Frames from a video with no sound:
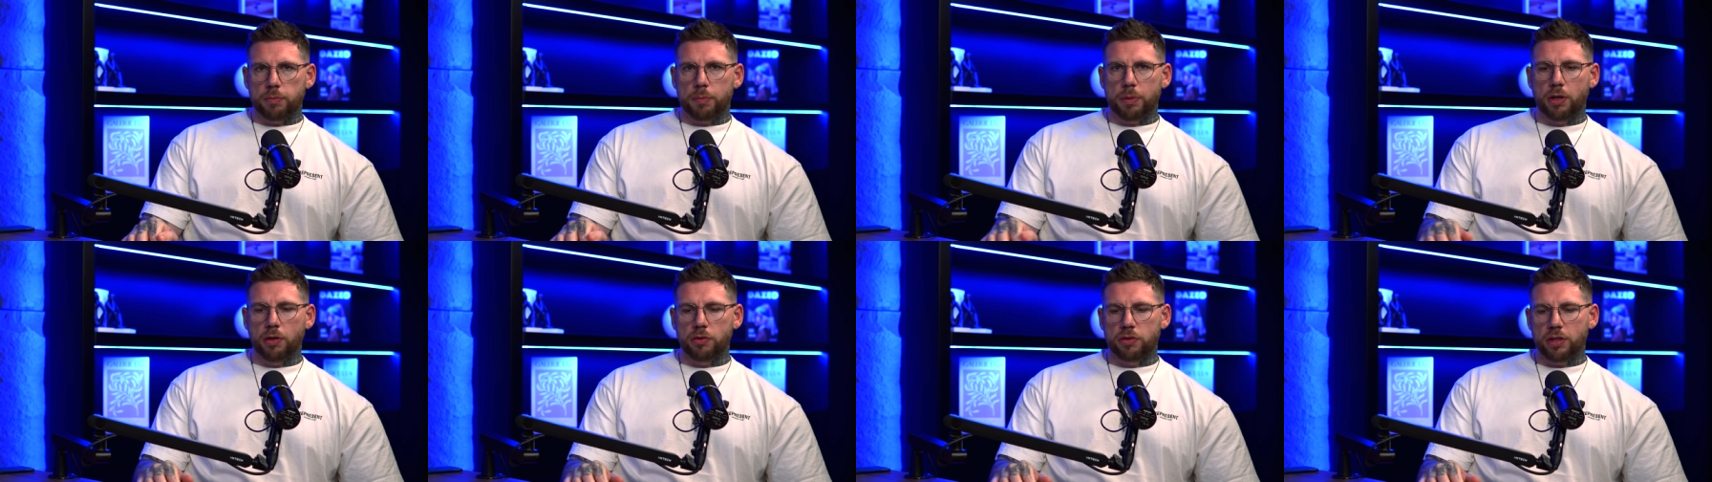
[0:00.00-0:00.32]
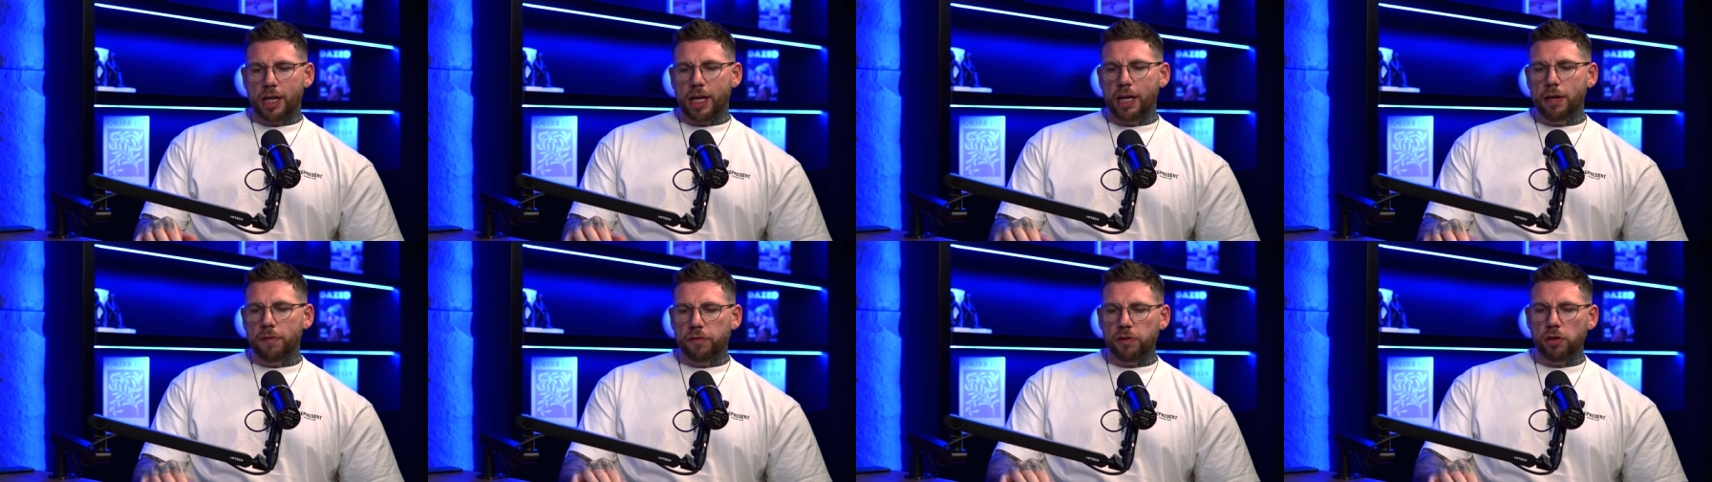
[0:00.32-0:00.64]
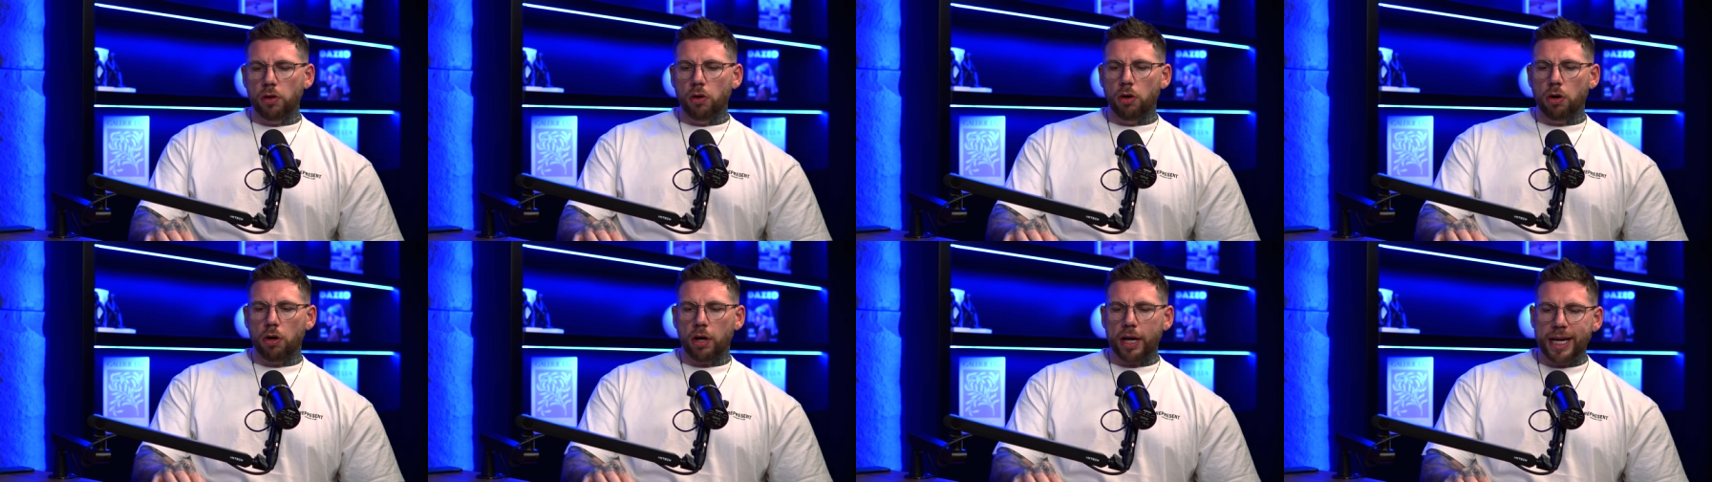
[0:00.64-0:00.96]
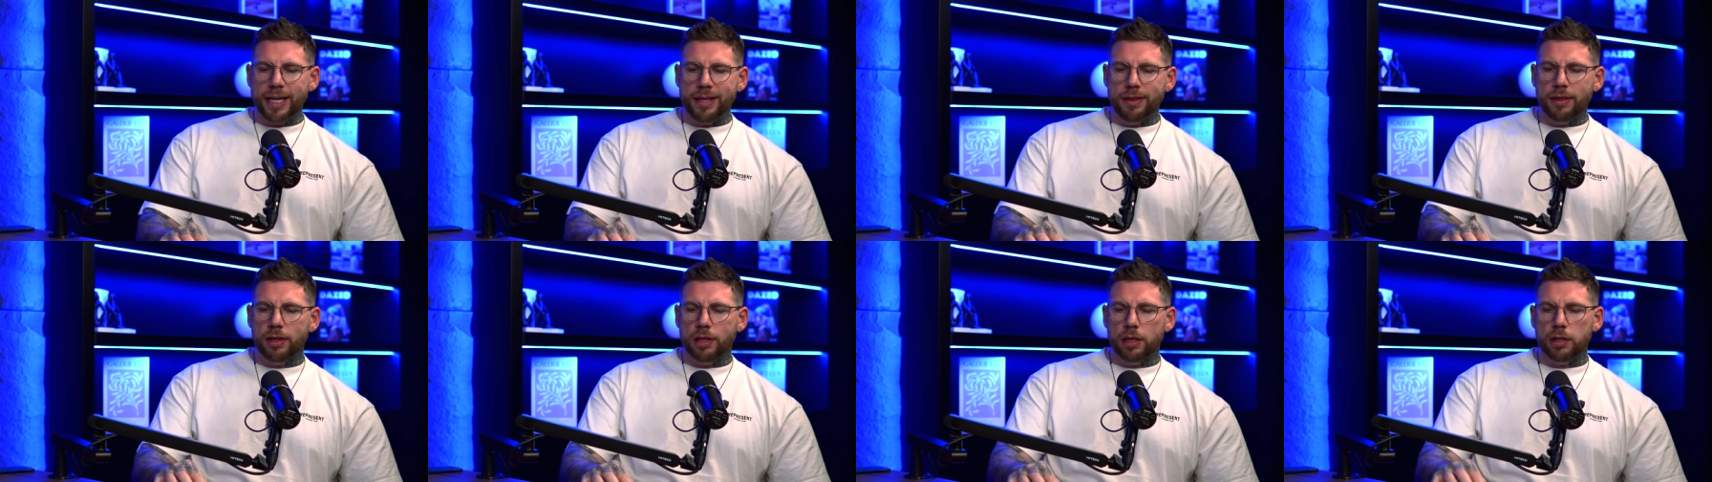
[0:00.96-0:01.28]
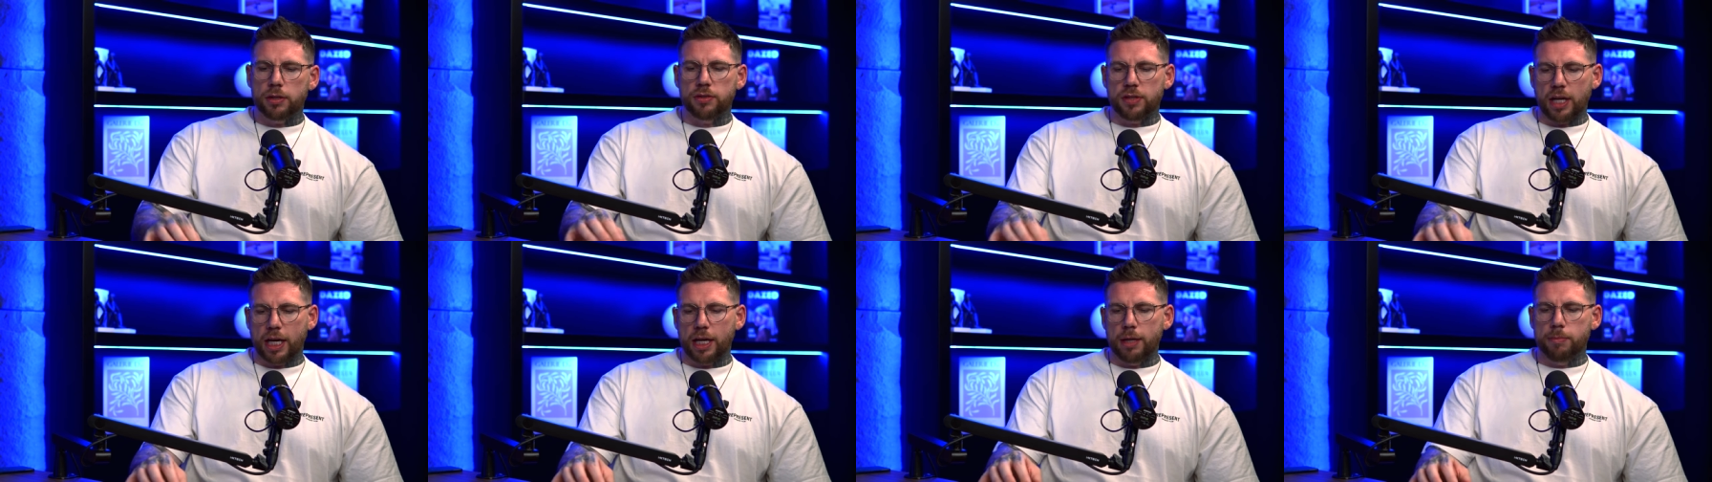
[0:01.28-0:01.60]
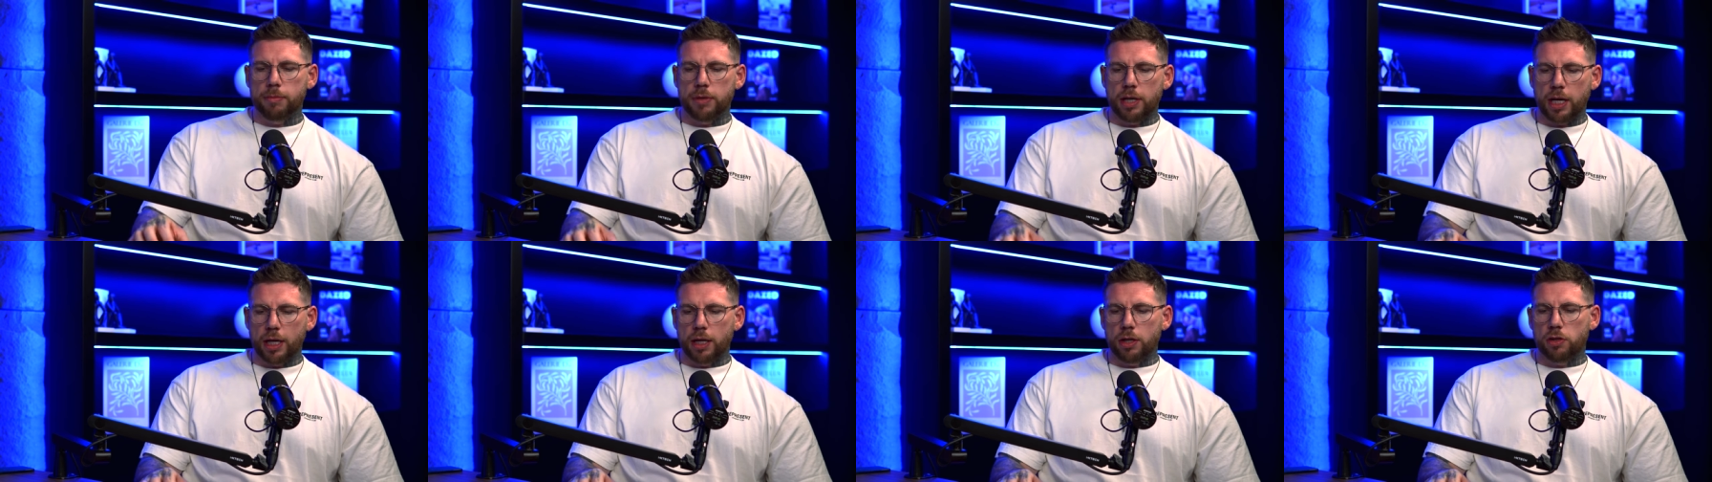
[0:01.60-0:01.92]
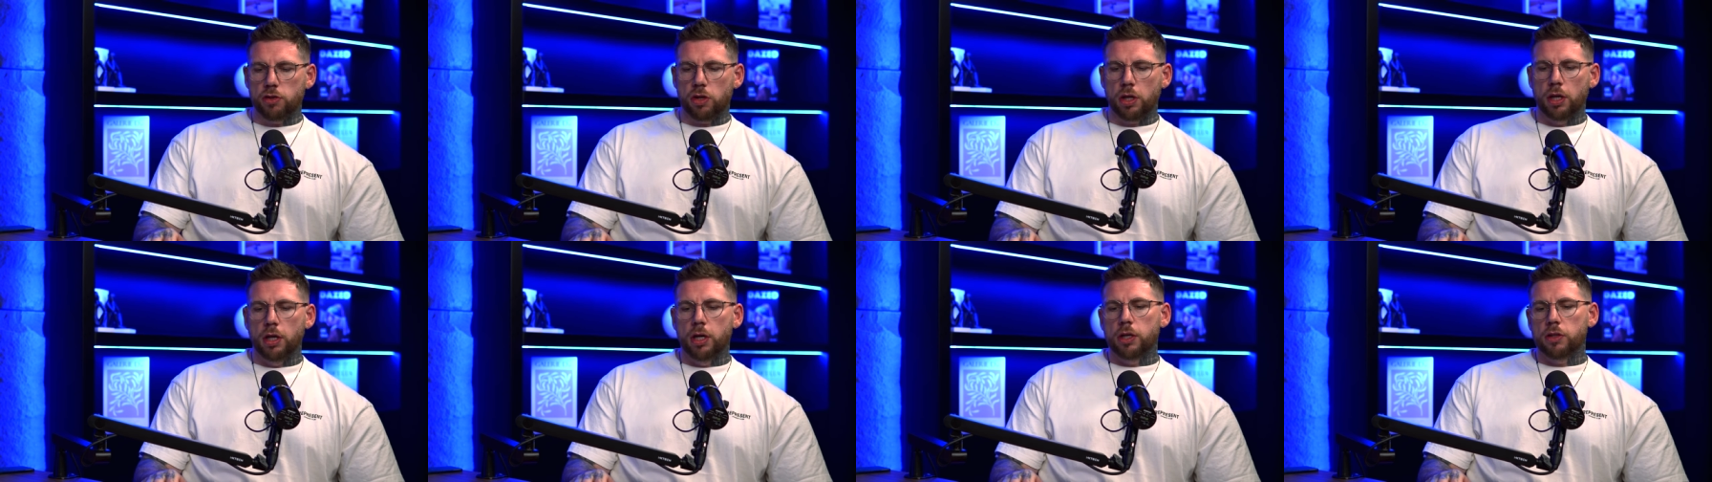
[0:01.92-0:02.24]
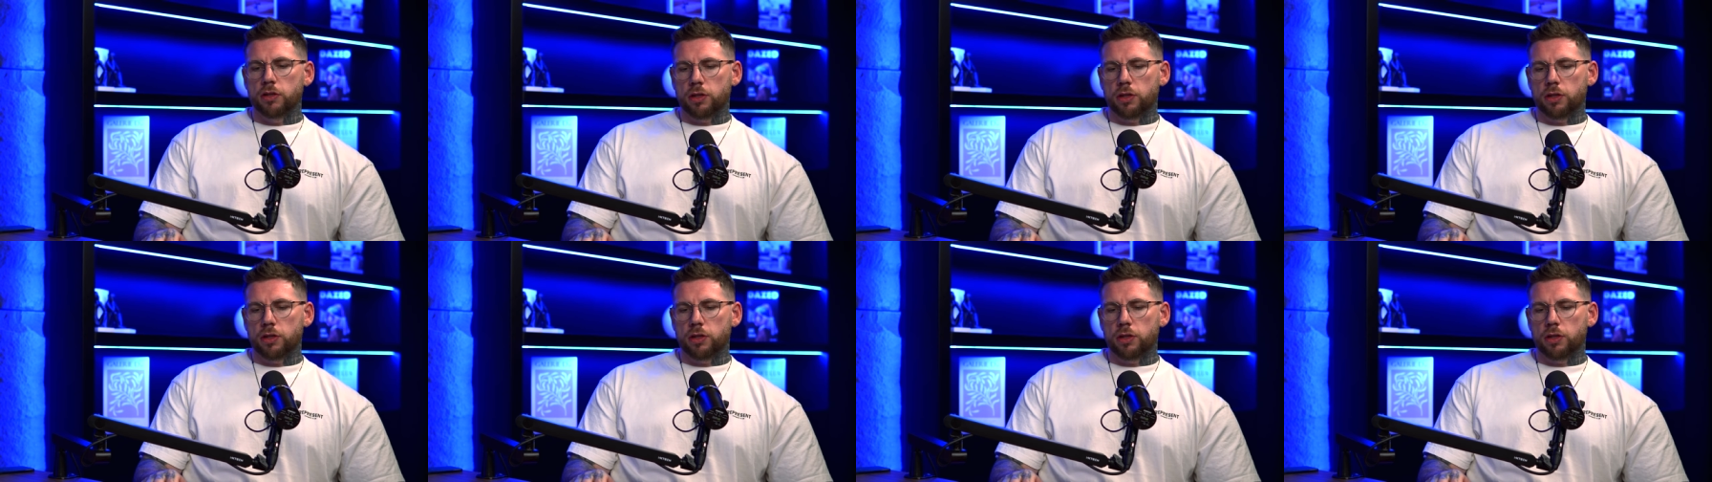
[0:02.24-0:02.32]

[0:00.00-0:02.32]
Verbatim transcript: Because if you're in the same niche,